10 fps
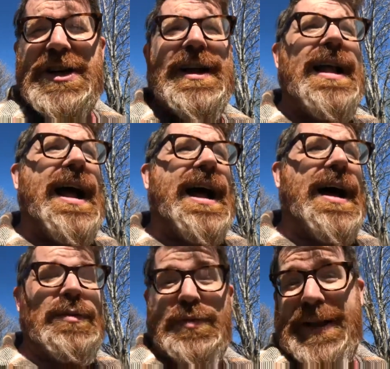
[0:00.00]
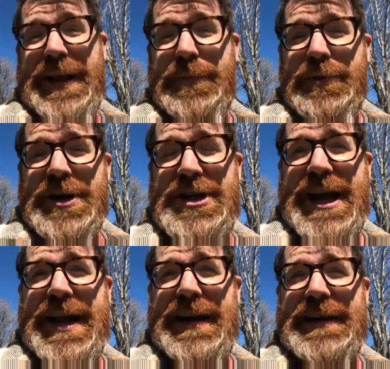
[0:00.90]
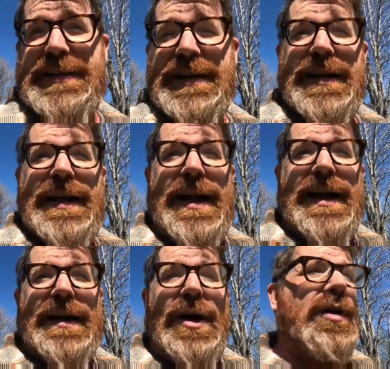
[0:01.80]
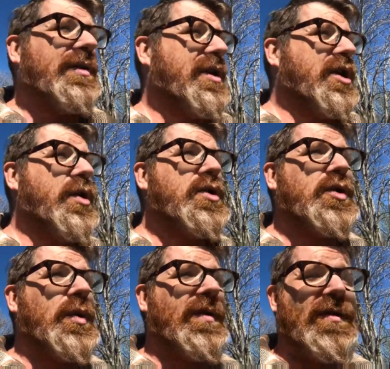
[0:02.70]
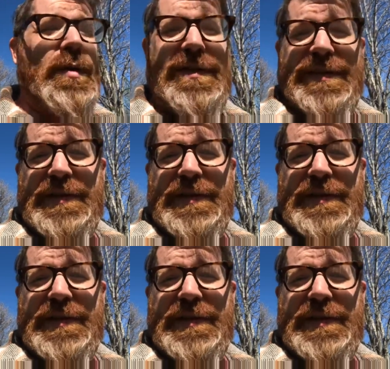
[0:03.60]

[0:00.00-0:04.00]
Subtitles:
All our usual sources of funding don't exist at the moment,